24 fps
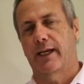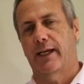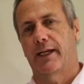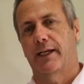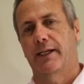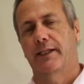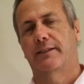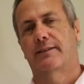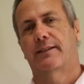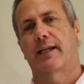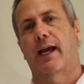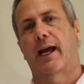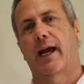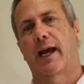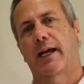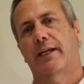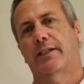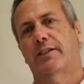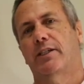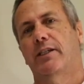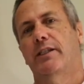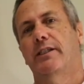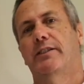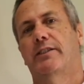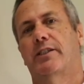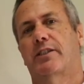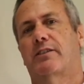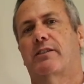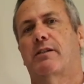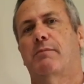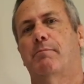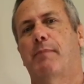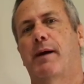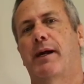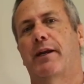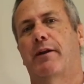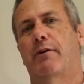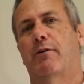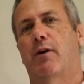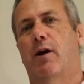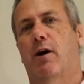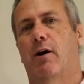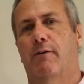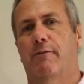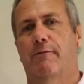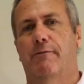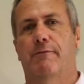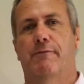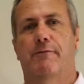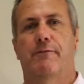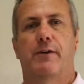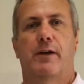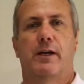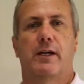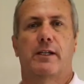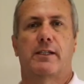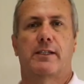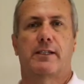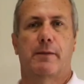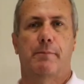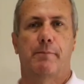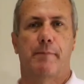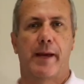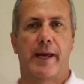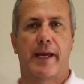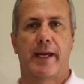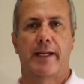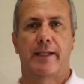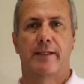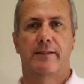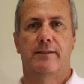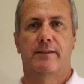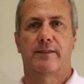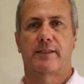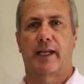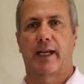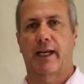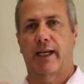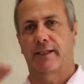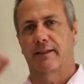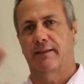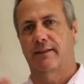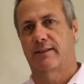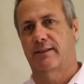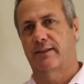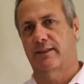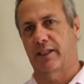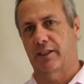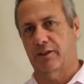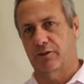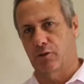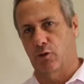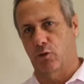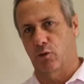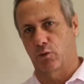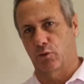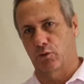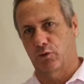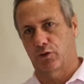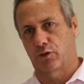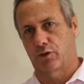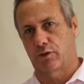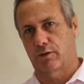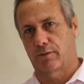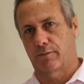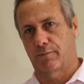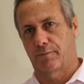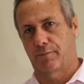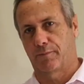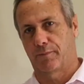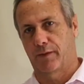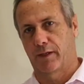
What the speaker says: It's actually just a matter of commands and signals.